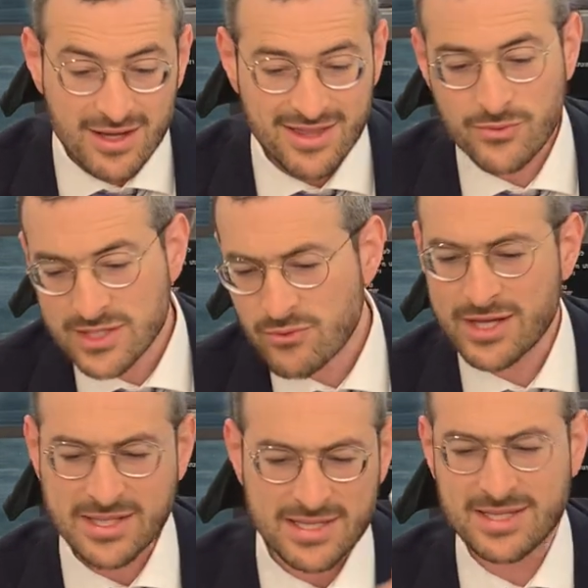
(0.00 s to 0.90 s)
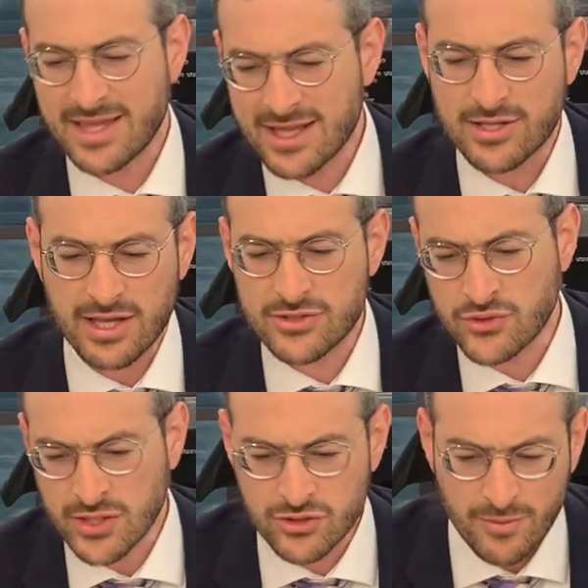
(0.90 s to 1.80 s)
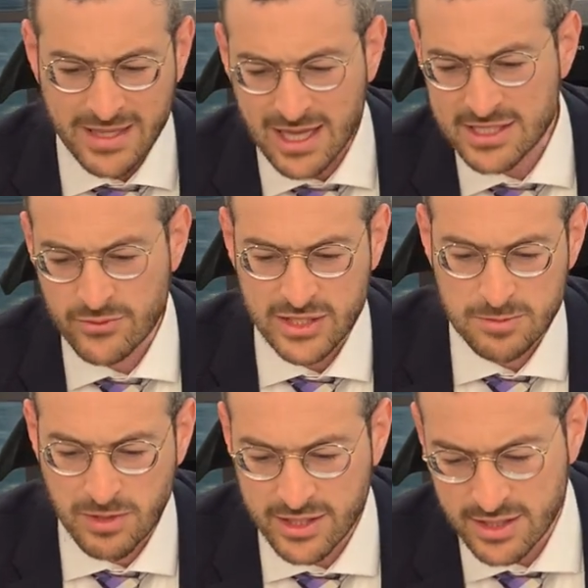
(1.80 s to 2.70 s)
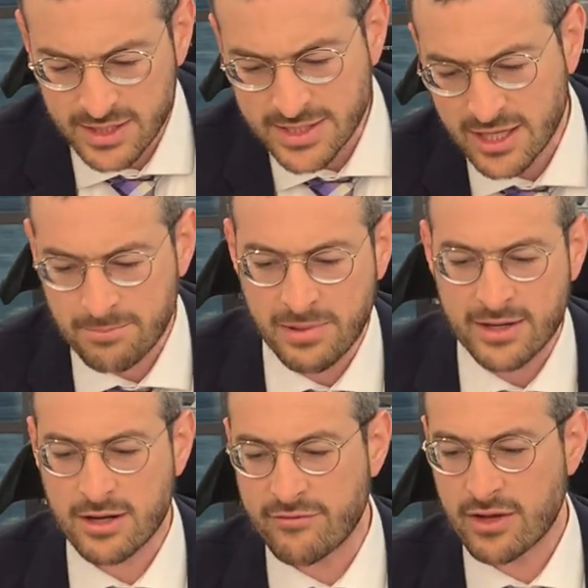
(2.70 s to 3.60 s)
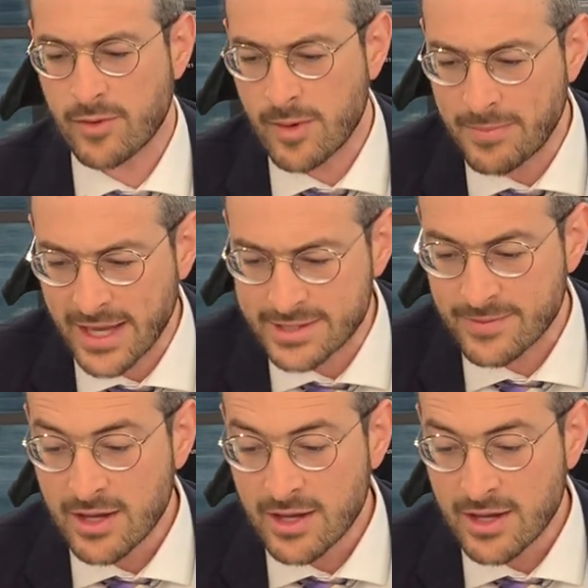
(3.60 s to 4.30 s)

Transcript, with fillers: And the reason why it says that interesting terminology we'll explain in the second paragraph of Gimel Beis.